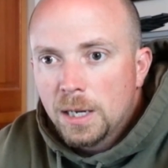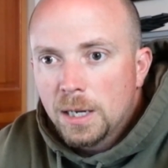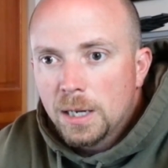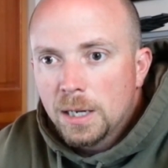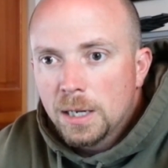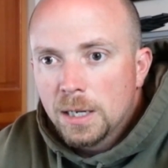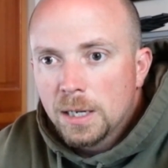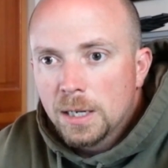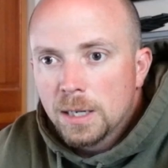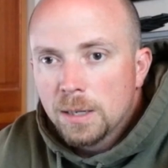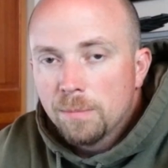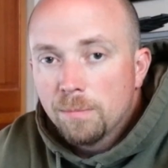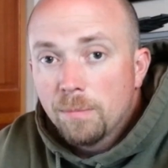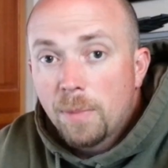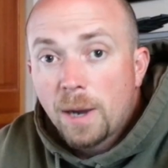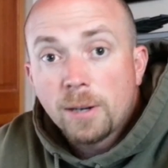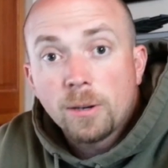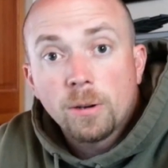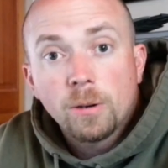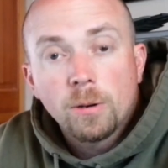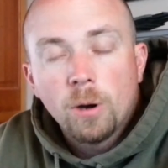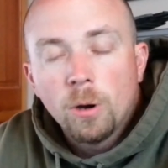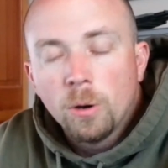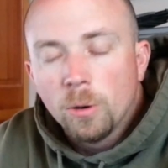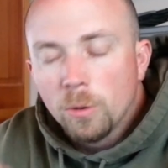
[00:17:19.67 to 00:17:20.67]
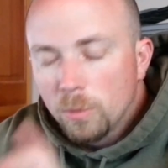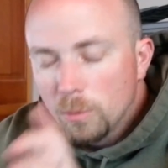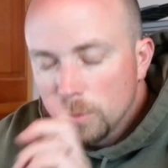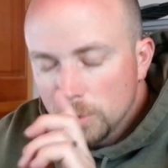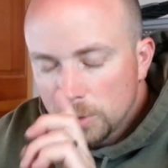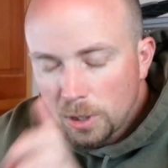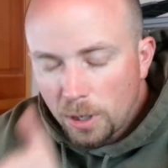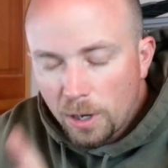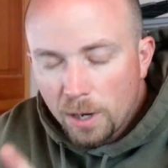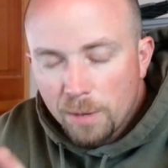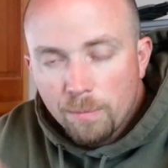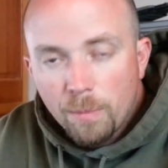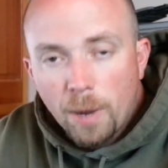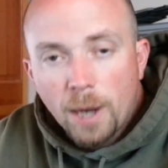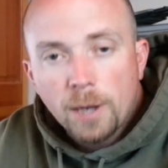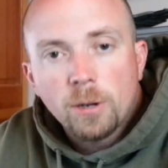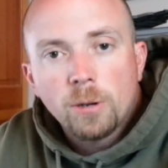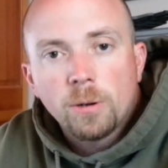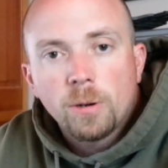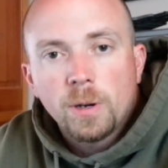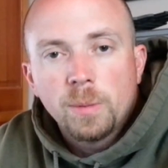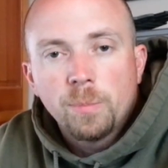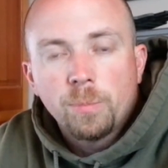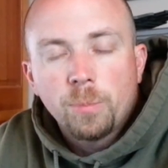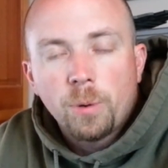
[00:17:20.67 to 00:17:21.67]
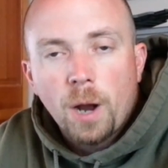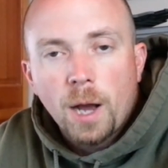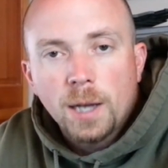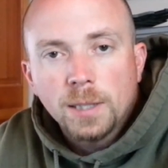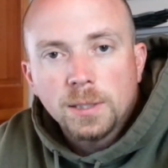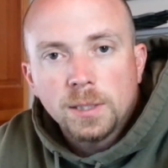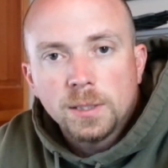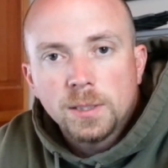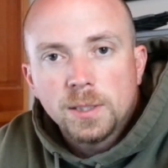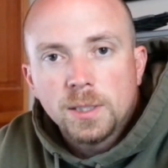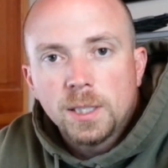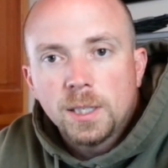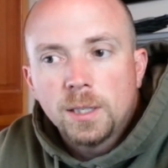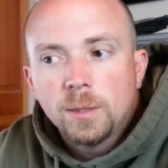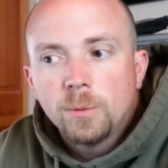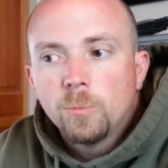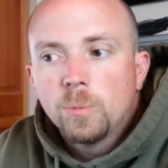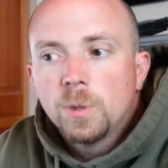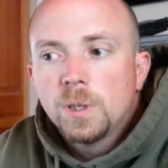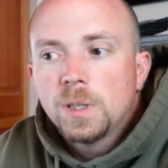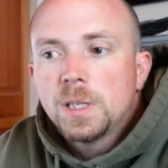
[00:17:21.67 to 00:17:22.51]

Uh, micro, oh, sorry, microgreen processing.